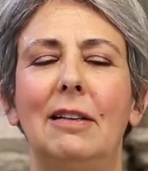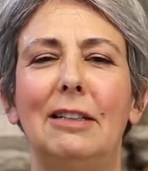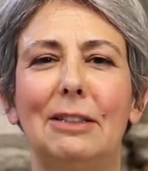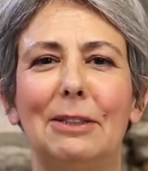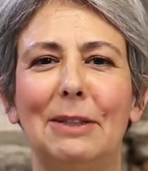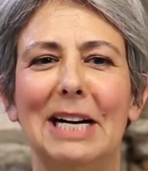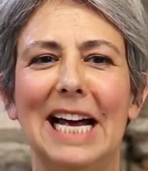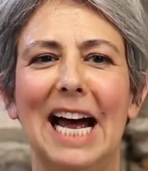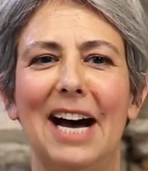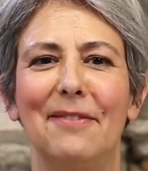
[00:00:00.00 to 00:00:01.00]
oh, I
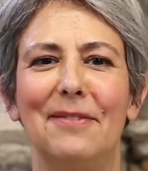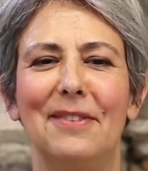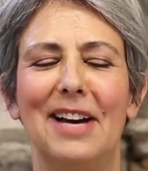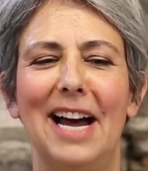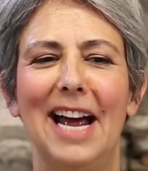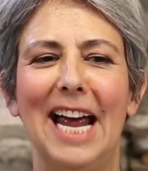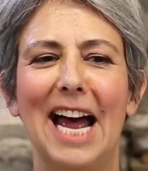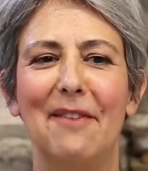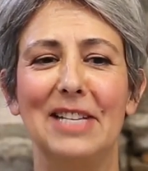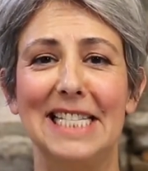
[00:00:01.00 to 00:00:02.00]
have, I
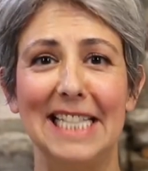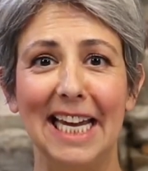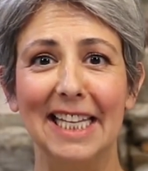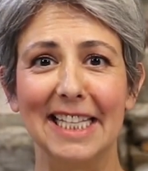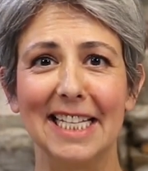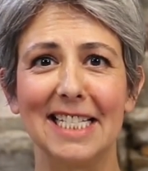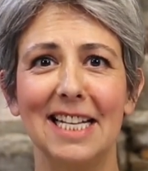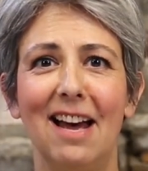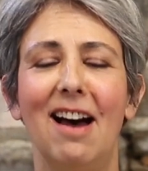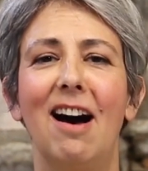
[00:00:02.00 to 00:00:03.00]
have a say in
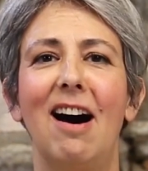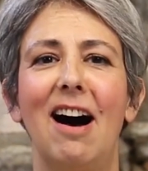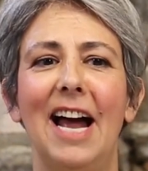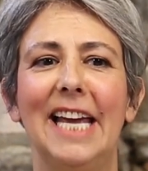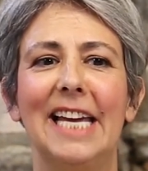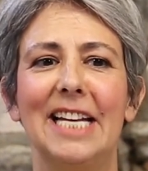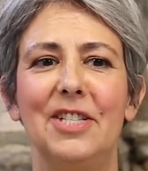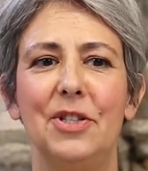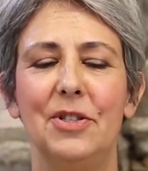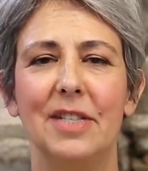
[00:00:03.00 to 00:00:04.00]
this. I
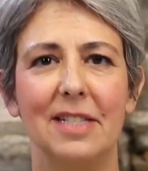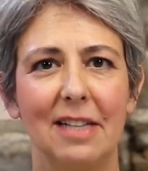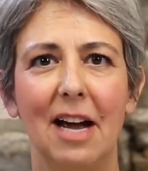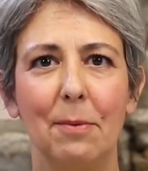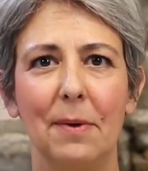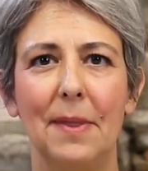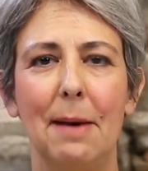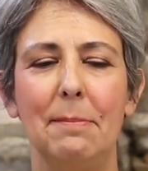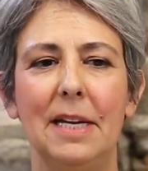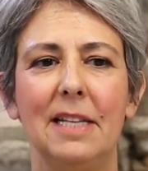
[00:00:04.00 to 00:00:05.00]
get to decide what
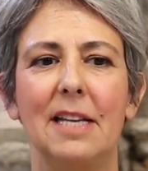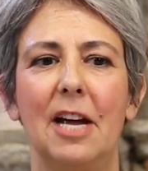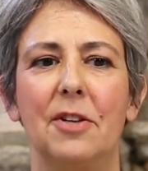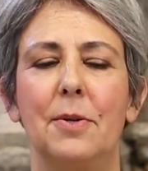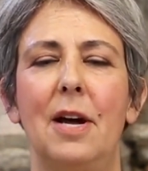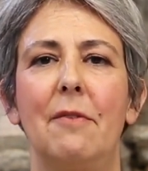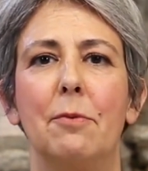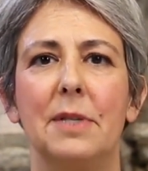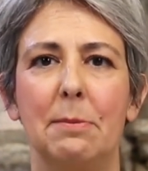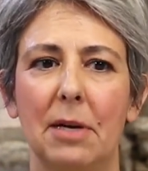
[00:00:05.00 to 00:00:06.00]
that means. I also have a
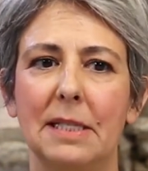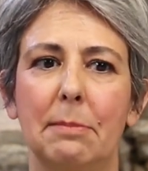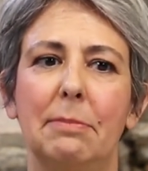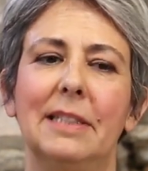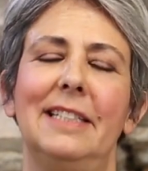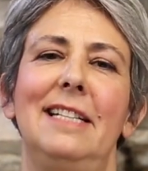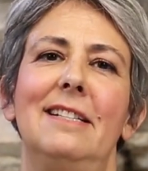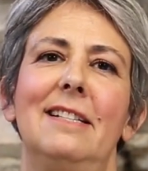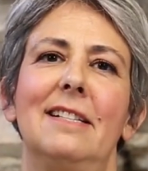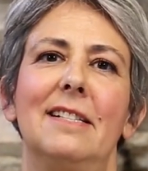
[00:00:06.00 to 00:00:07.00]
responsibility
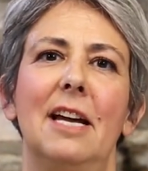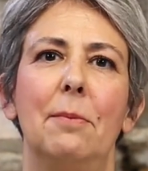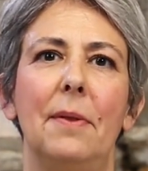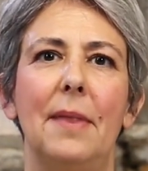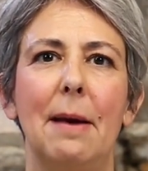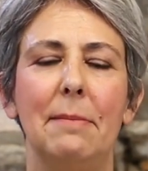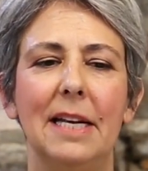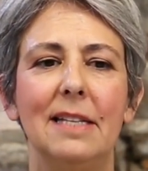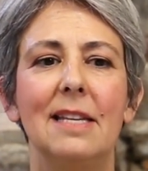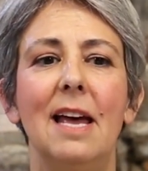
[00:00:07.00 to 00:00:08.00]
to decide what that
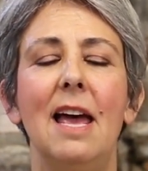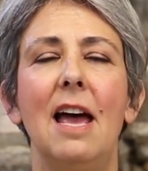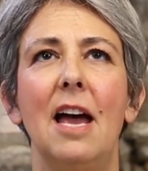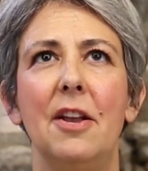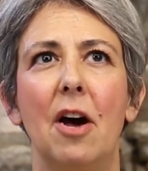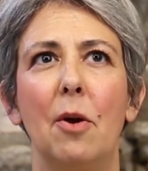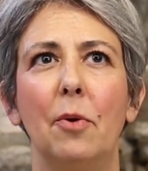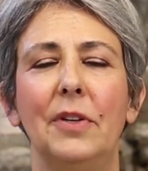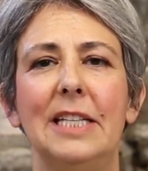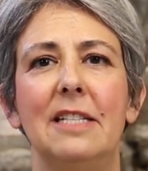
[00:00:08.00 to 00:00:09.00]
means, and not
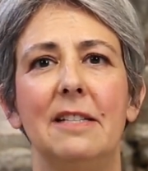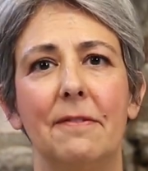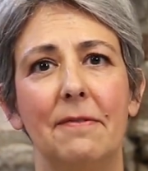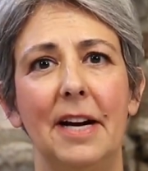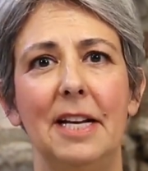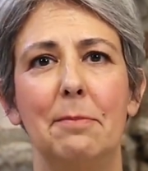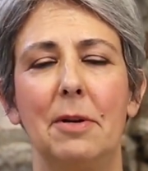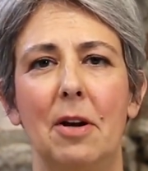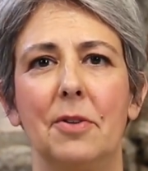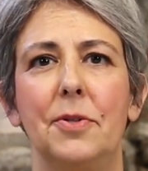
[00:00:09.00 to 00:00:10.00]
only to define it,
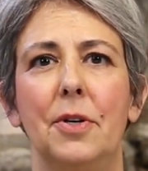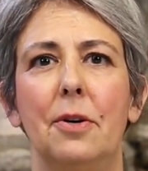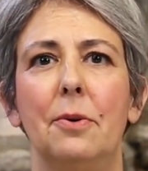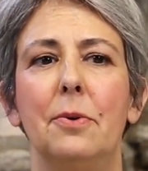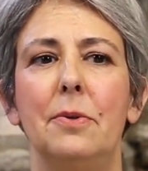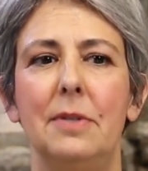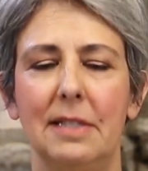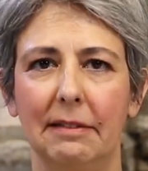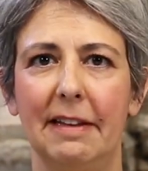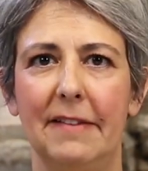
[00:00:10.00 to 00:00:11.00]
but also
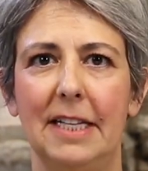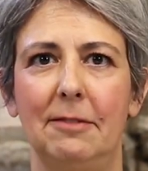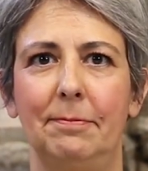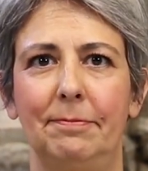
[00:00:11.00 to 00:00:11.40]
to live it.